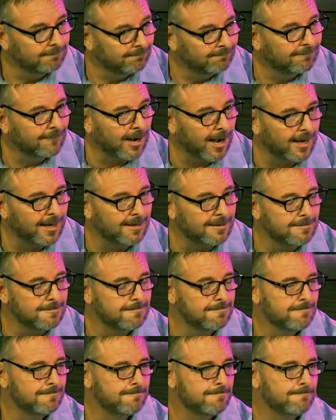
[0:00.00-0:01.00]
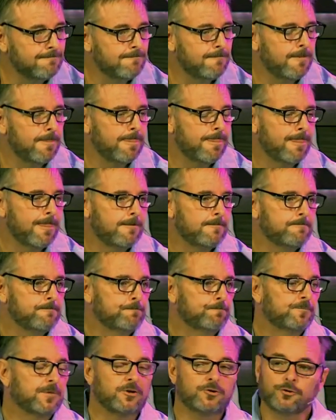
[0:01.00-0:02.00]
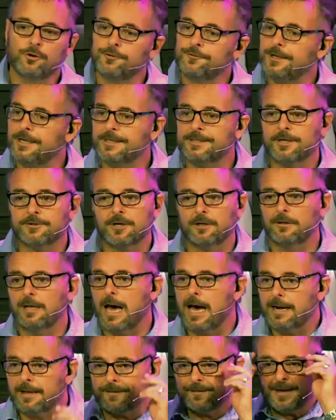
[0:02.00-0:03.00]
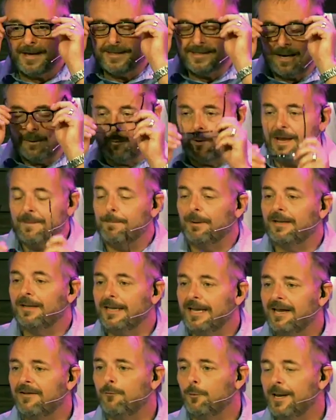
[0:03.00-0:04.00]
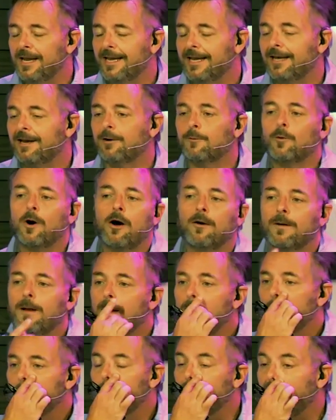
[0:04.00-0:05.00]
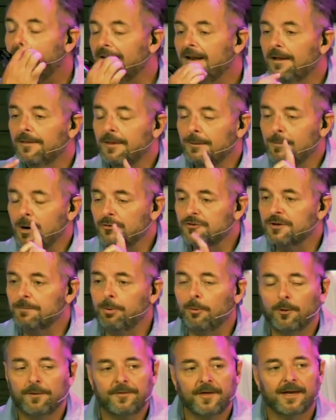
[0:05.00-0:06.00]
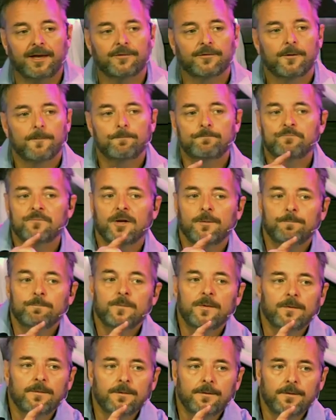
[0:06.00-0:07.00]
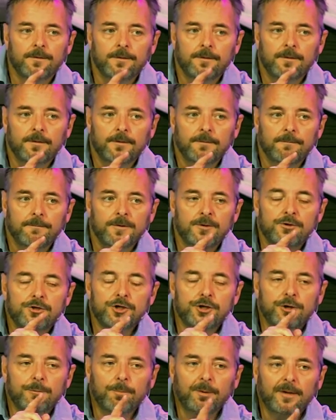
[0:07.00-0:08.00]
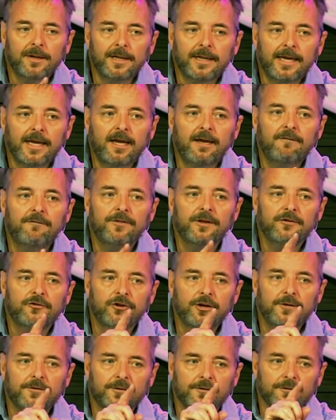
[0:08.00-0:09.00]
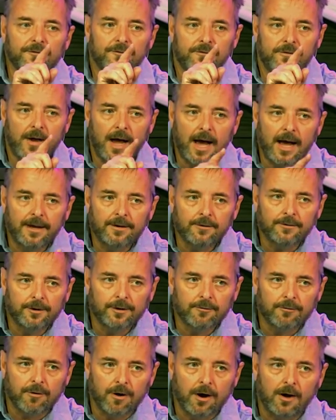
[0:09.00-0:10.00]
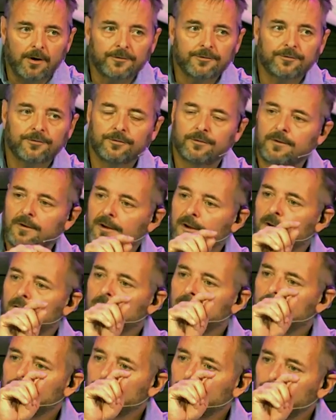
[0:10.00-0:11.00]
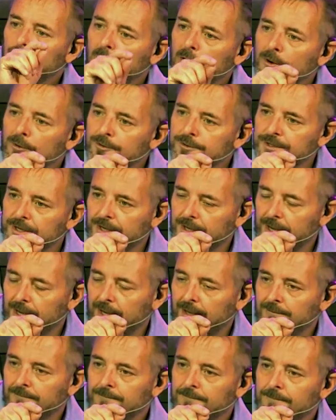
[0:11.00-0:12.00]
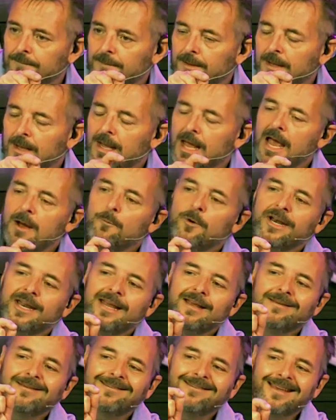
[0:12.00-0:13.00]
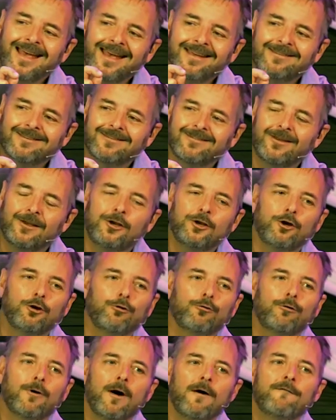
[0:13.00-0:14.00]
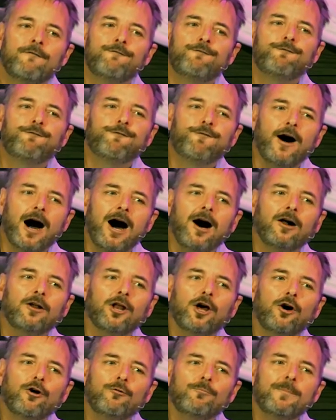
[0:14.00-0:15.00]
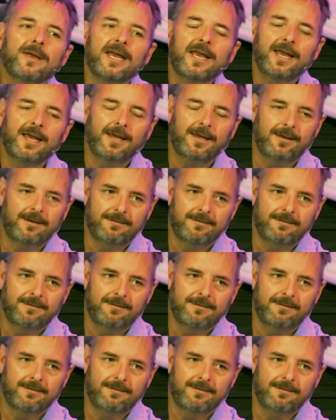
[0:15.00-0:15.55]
Right? The truth is, there's a lot of things that we believe we get it wrong. But the most important thing is, do you believe that Jesus died on a cross, rose again, and when he says to you, Follow me,